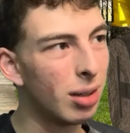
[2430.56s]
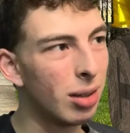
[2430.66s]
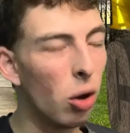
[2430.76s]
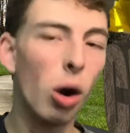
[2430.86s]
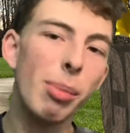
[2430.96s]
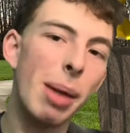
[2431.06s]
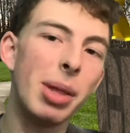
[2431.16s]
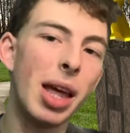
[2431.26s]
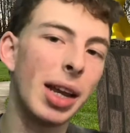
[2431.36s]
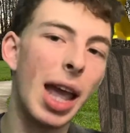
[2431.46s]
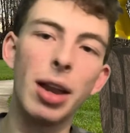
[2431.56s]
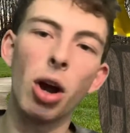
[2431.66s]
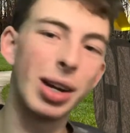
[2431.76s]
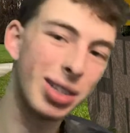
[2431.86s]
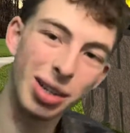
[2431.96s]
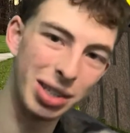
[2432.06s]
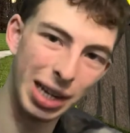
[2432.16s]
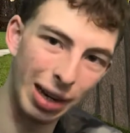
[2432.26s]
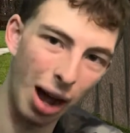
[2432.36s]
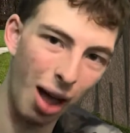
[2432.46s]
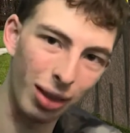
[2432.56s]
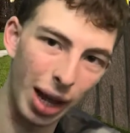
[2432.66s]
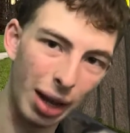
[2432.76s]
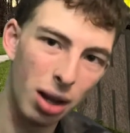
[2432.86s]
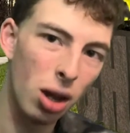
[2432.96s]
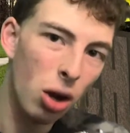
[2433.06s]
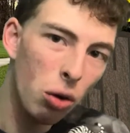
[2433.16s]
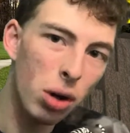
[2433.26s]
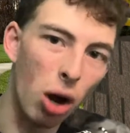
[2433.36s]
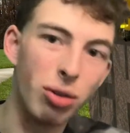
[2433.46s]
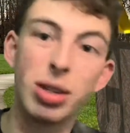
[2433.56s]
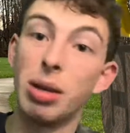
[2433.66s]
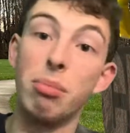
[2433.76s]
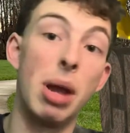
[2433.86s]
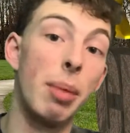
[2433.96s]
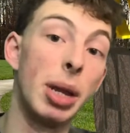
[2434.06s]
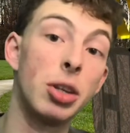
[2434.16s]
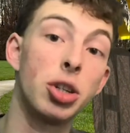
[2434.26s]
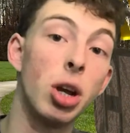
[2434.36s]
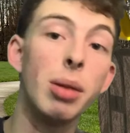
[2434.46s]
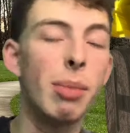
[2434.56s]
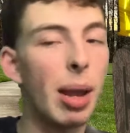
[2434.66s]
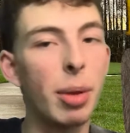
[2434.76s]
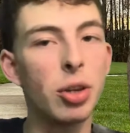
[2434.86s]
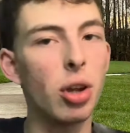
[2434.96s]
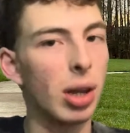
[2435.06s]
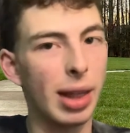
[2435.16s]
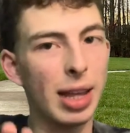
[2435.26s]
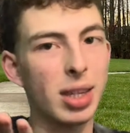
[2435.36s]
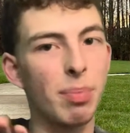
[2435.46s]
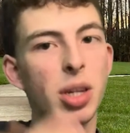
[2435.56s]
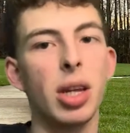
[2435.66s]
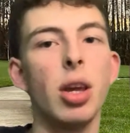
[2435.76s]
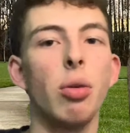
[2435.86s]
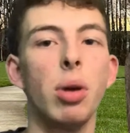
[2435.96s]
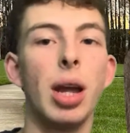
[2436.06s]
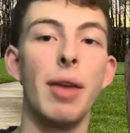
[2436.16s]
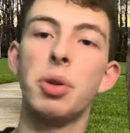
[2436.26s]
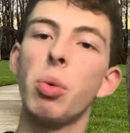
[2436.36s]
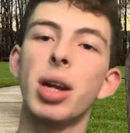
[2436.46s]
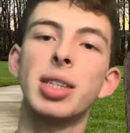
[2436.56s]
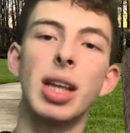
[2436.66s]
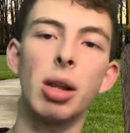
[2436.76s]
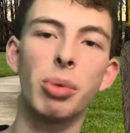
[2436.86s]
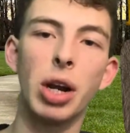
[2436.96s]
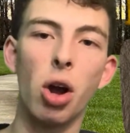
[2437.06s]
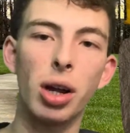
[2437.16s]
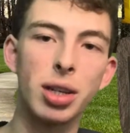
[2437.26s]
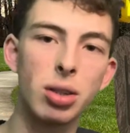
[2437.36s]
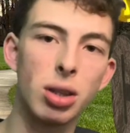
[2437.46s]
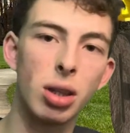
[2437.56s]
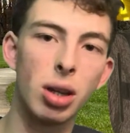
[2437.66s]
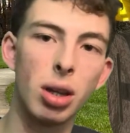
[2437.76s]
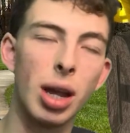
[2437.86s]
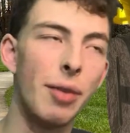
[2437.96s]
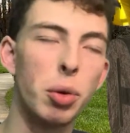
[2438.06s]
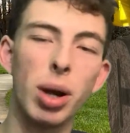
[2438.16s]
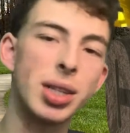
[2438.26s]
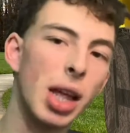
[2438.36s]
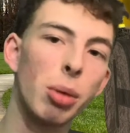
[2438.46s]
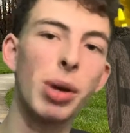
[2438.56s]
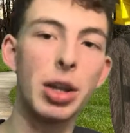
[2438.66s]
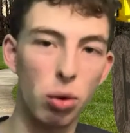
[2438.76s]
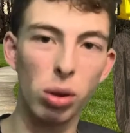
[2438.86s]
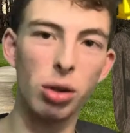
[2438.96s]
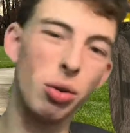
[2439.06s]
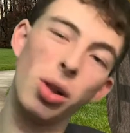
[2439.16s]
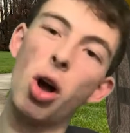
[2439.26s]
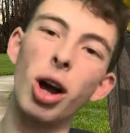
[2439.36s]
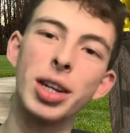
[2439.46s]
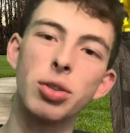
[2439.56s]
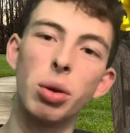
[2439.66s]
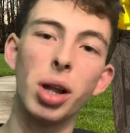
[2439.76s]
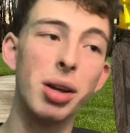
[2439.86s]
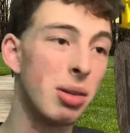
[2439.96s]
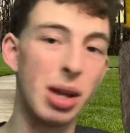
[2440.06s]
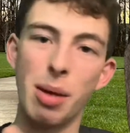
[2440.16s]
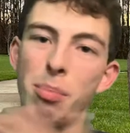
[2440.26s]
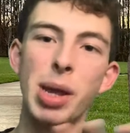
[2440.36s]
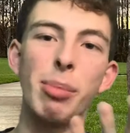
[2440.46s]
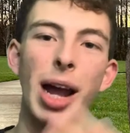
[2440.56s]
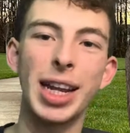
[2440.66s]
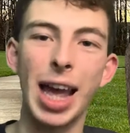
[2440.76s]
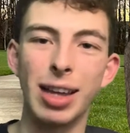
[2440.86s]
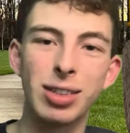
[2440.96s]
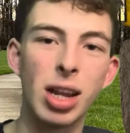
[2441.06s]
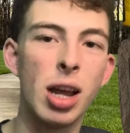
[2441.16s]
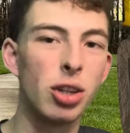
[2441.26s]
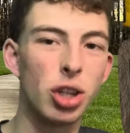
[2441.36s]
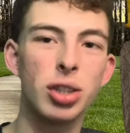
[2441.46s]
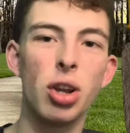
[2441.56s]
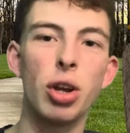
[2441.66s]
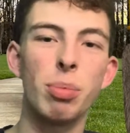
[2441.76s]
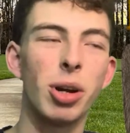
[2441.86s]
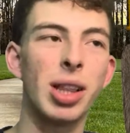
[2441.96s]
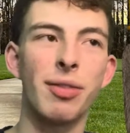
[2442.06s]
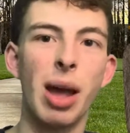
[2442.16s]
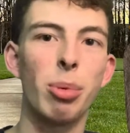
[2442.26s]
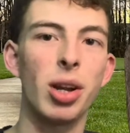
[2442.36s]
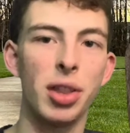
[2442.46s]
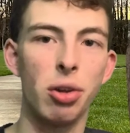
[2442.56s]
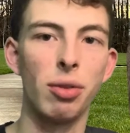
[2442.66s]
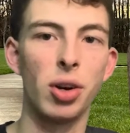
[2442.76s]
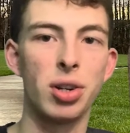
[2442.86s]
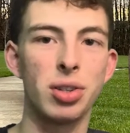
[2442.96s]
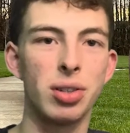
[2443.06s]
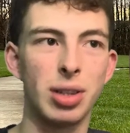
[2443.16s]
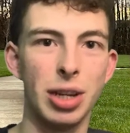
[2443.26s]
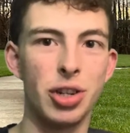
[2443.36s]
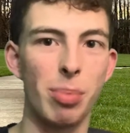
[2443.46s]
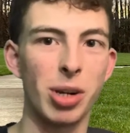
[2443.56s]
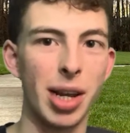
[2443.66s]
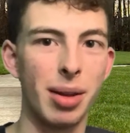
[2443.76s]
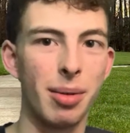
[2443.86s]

Or maybe then again, August doesn't need a holiday. Who knows? Maybe it should, maybe it shouldn't. That's up to you. If you want to celebrate August, if you want to celebrate Nula Nula Augustula, be my guest. Just know you're putting the fabric of the universe in jeopardy.